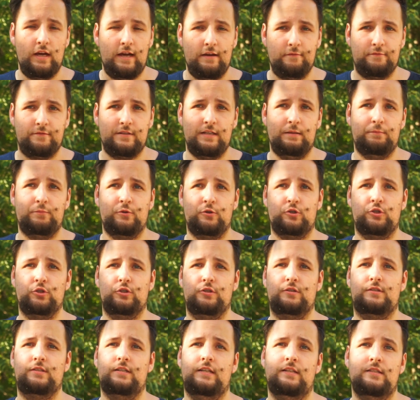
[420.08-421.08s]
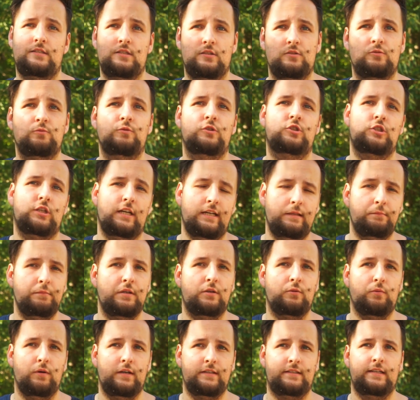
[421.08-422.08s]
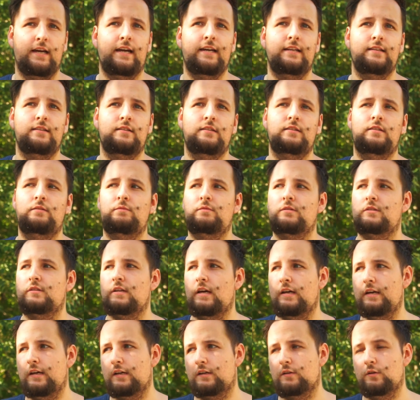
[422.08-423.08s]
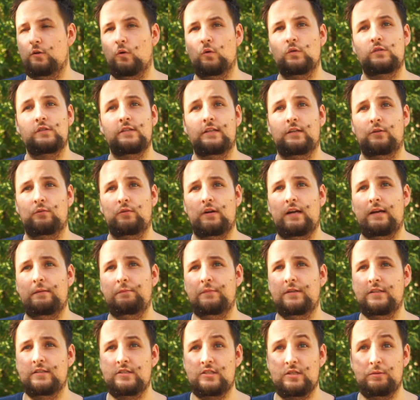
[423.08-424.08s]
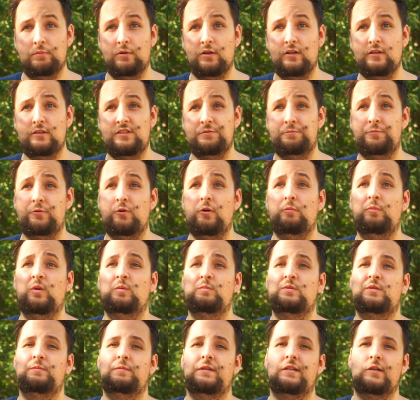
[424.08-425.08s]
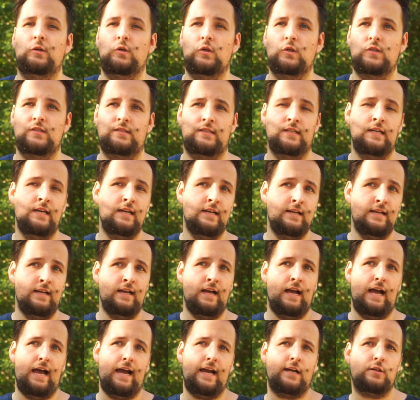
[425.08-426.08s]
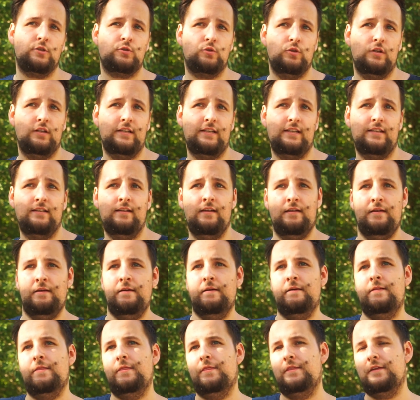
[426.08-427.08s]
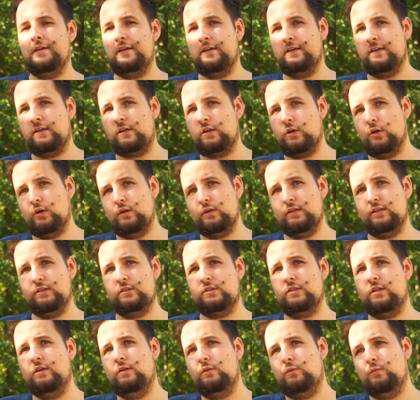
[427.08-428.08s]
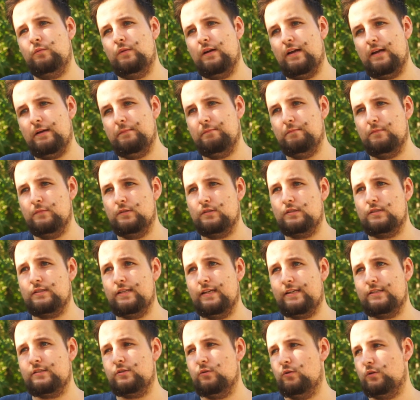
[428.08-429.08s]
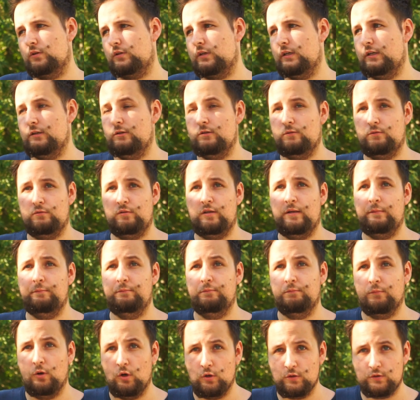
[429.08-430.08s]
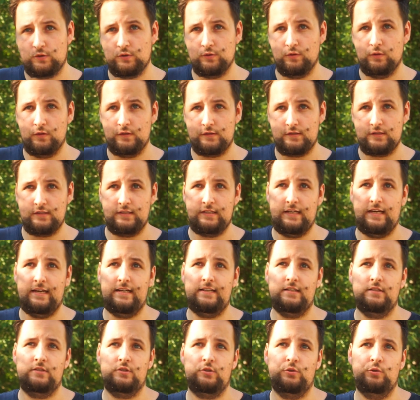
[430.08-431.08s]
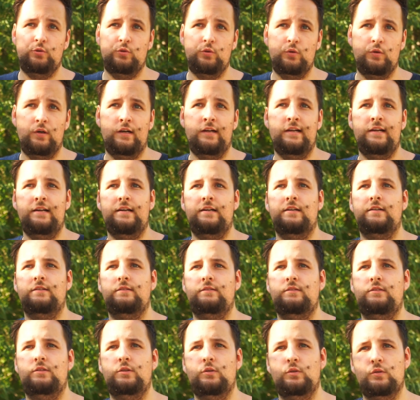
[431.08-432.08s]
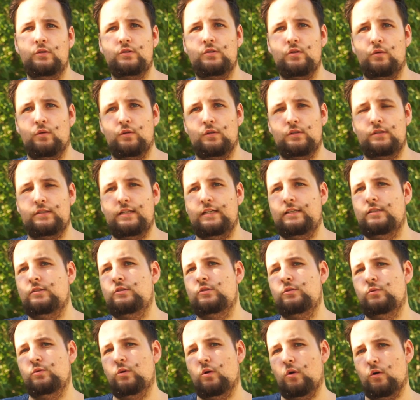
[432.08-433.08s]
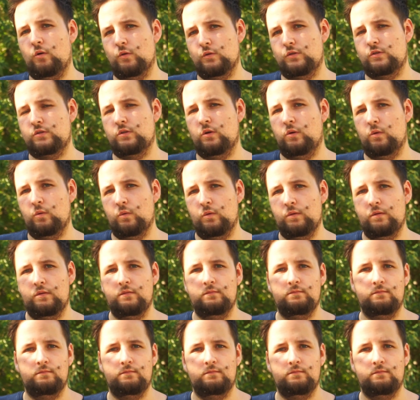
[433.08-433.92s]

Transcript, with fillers: have temperature sensors, which can be quite handy diagnosing RAM instability problems, because actually the current RAM sticks or current RAM modules tend to use or tend to also